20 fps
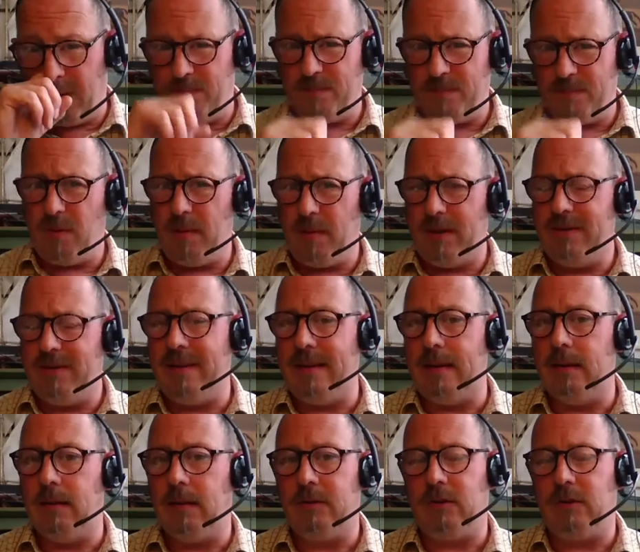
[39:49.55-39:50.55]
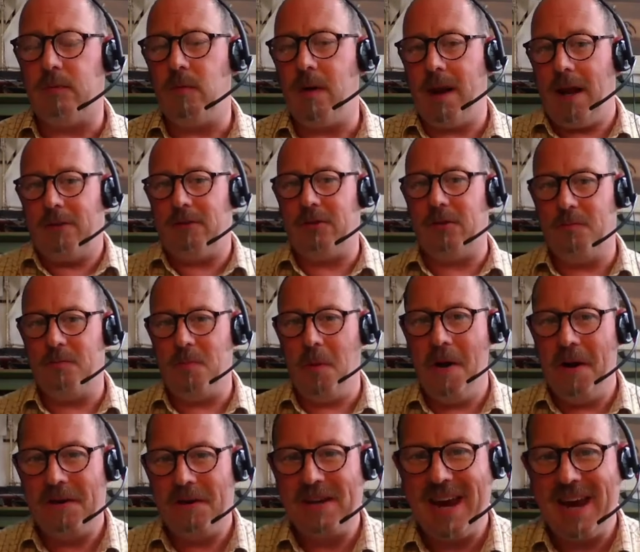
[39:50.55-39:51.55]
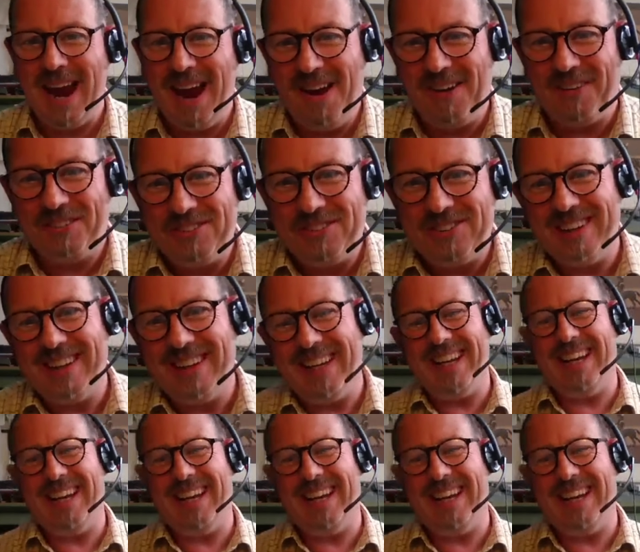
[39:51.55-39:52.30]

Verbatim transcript: I probably didn't because I've run out of word count.